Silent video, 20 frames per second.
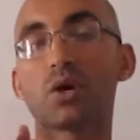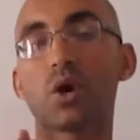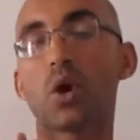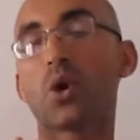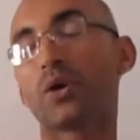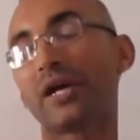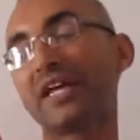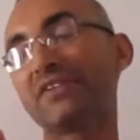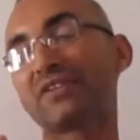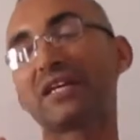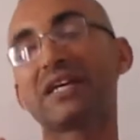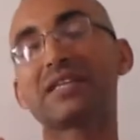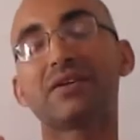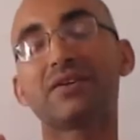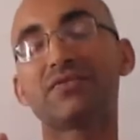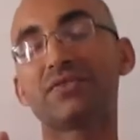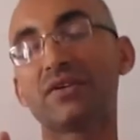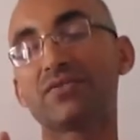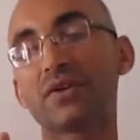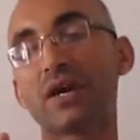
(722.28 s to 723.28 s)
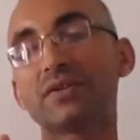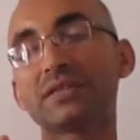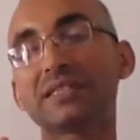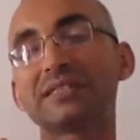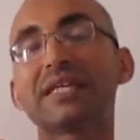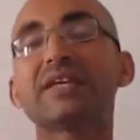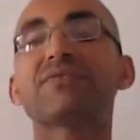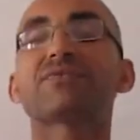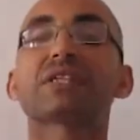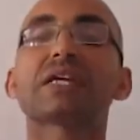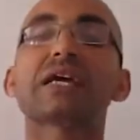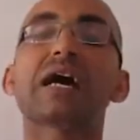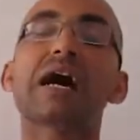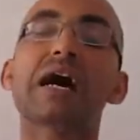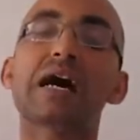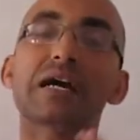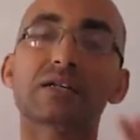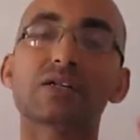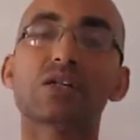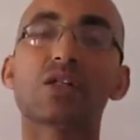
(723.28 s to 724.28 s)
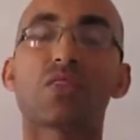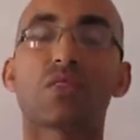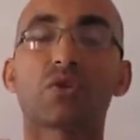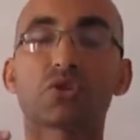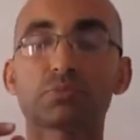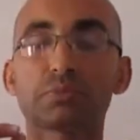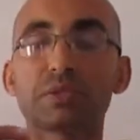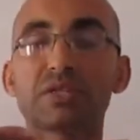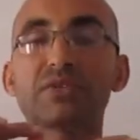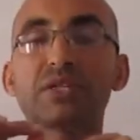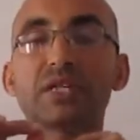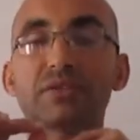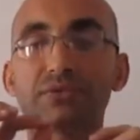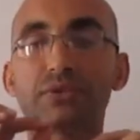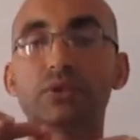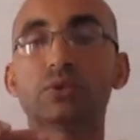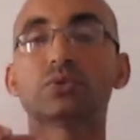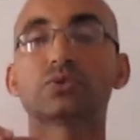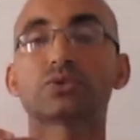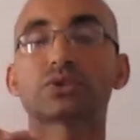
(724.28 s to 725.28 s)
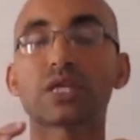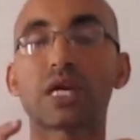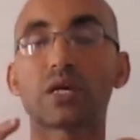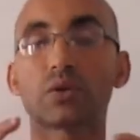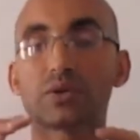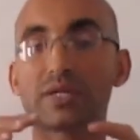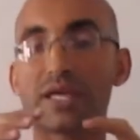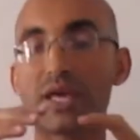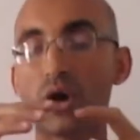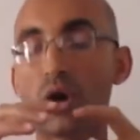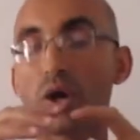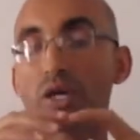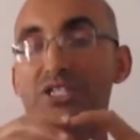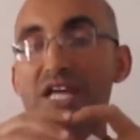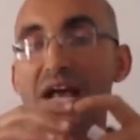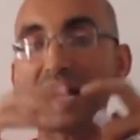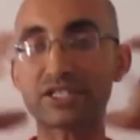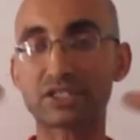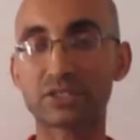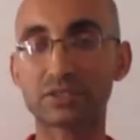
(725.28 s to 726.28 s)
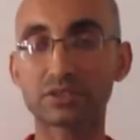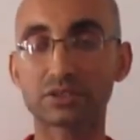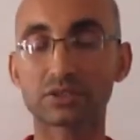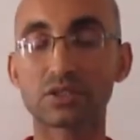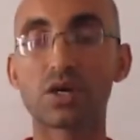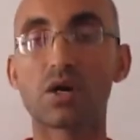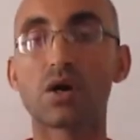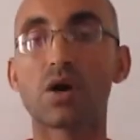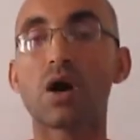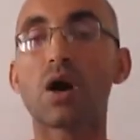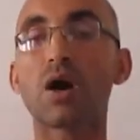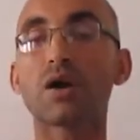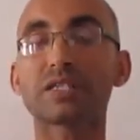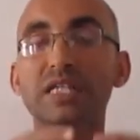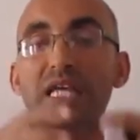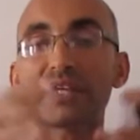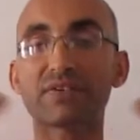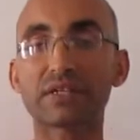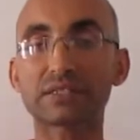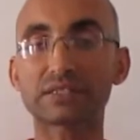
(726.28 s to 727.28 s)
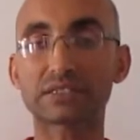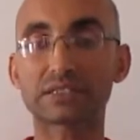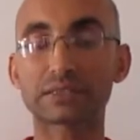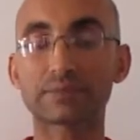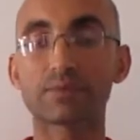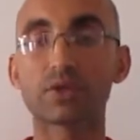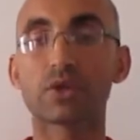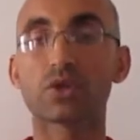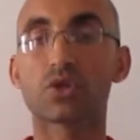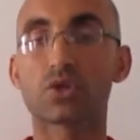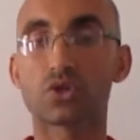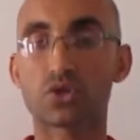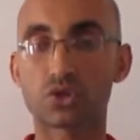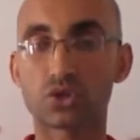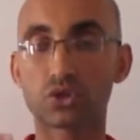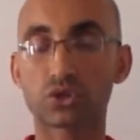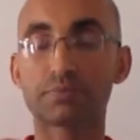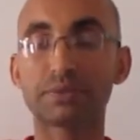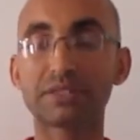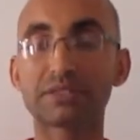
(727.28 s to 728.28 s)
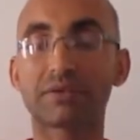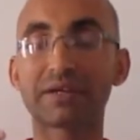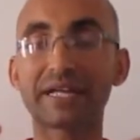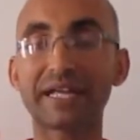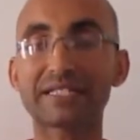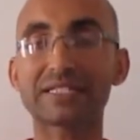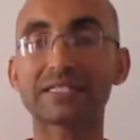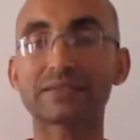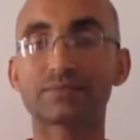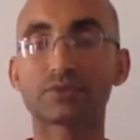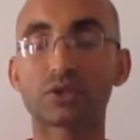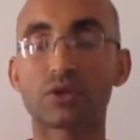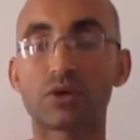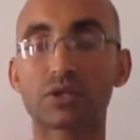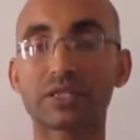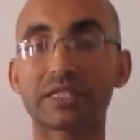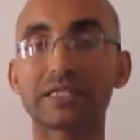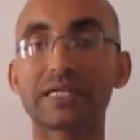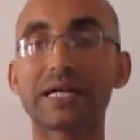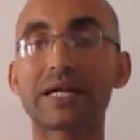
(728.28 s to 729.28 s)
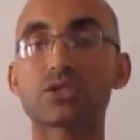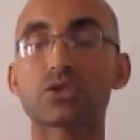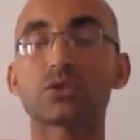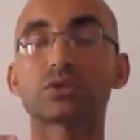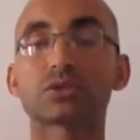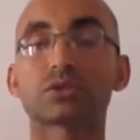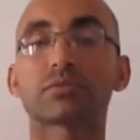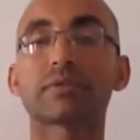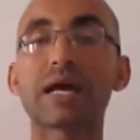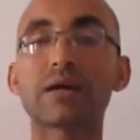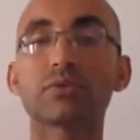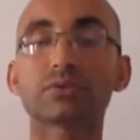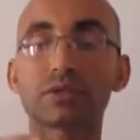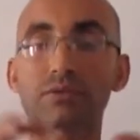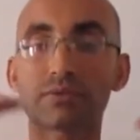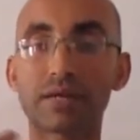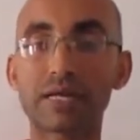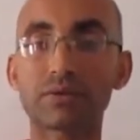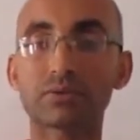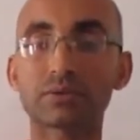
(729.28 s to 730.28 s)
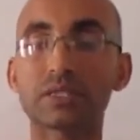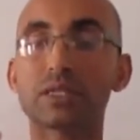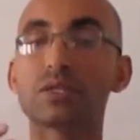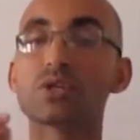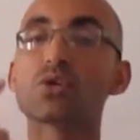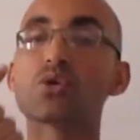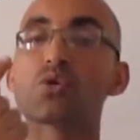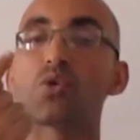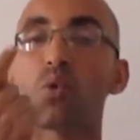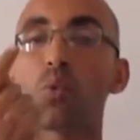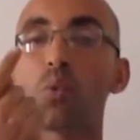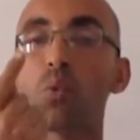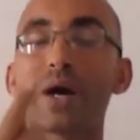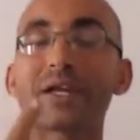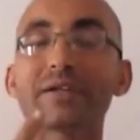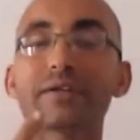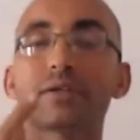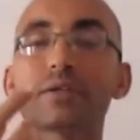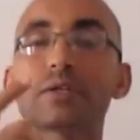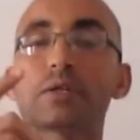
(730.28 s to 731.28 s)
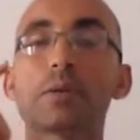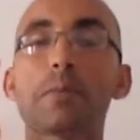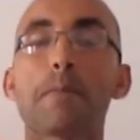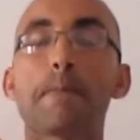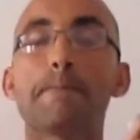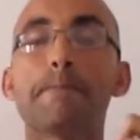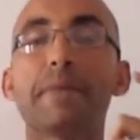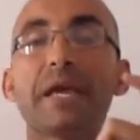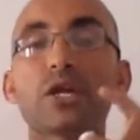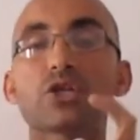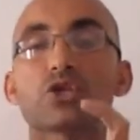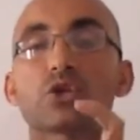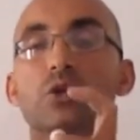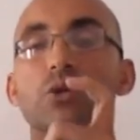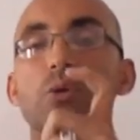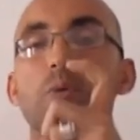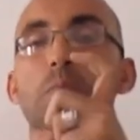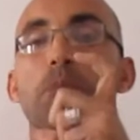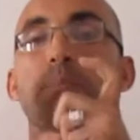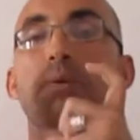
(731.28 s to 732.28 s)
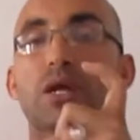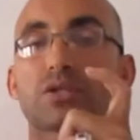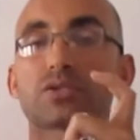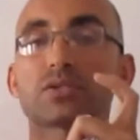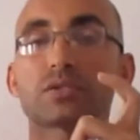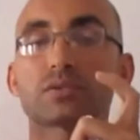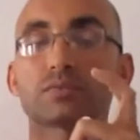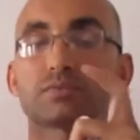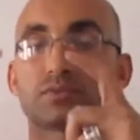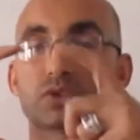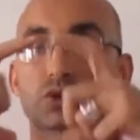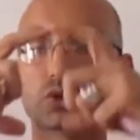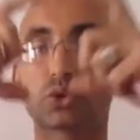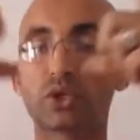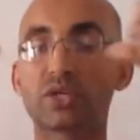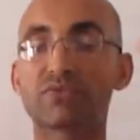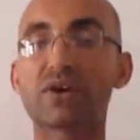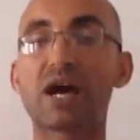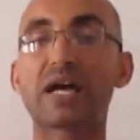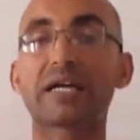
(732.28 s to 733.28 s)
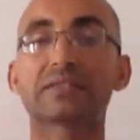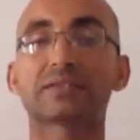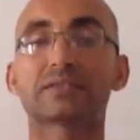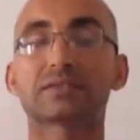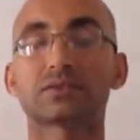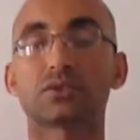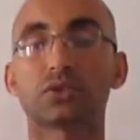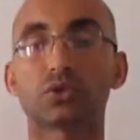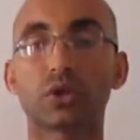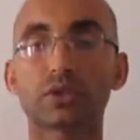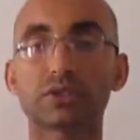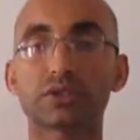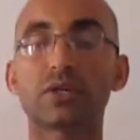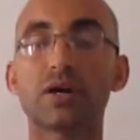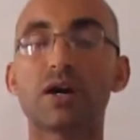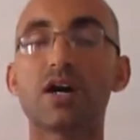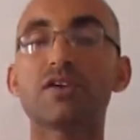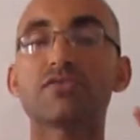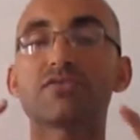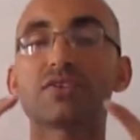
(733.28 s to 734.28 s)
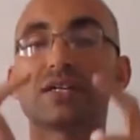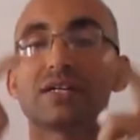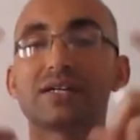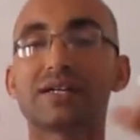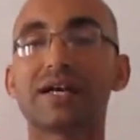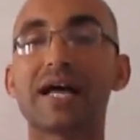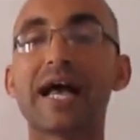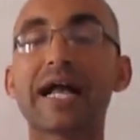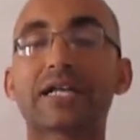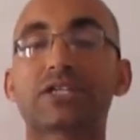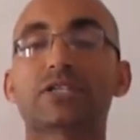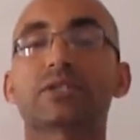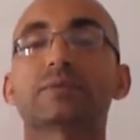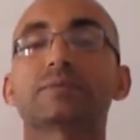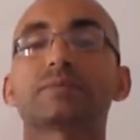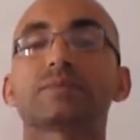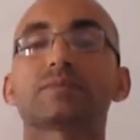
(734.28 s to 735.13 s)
or if they are, there should be very few. So all the actions, all the events should be related, okay, and should surround around one major plot, unified, unity of action.